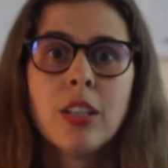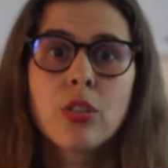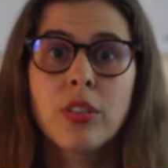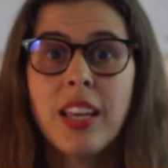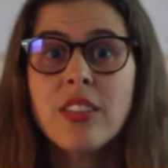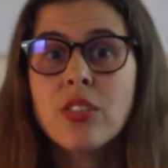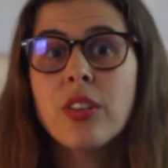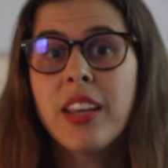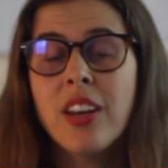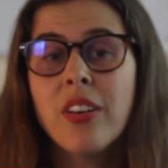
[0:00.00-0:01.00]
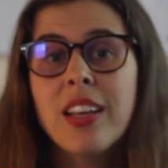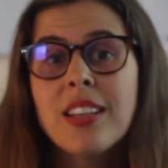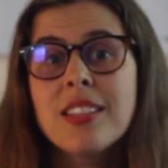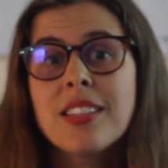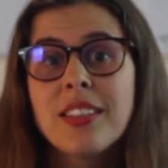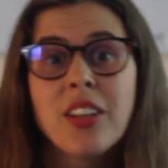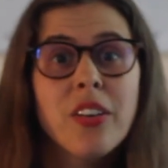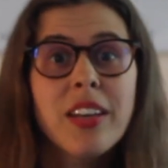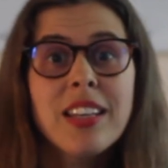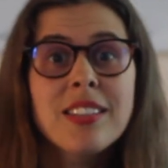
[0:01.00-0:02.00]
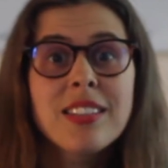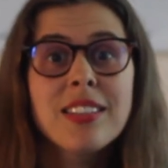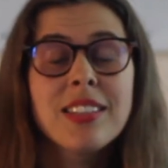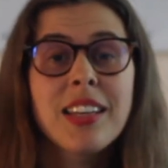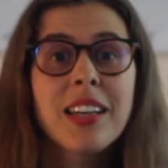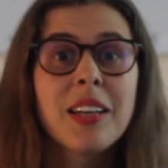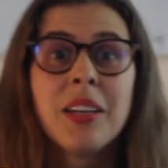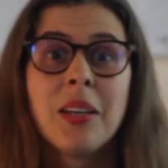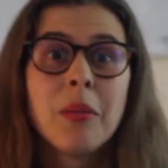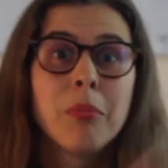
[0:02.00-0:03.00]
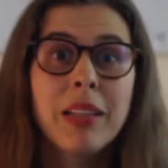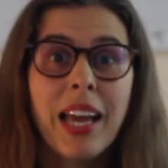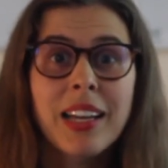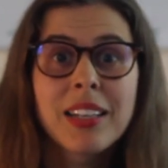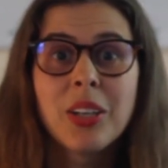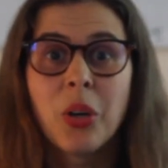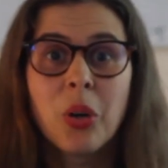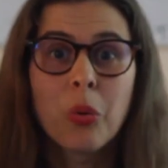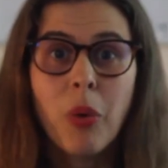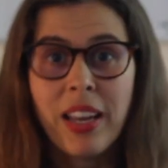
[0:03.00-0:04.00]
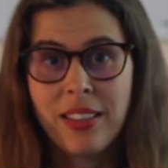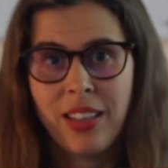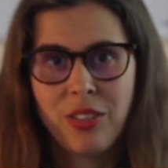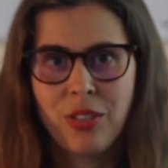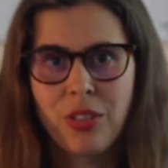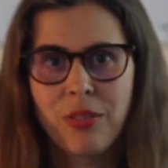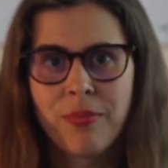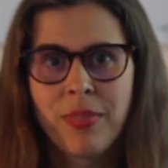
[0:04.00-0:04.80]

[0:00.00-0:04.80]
So the answer here is there isn't a black or white answer,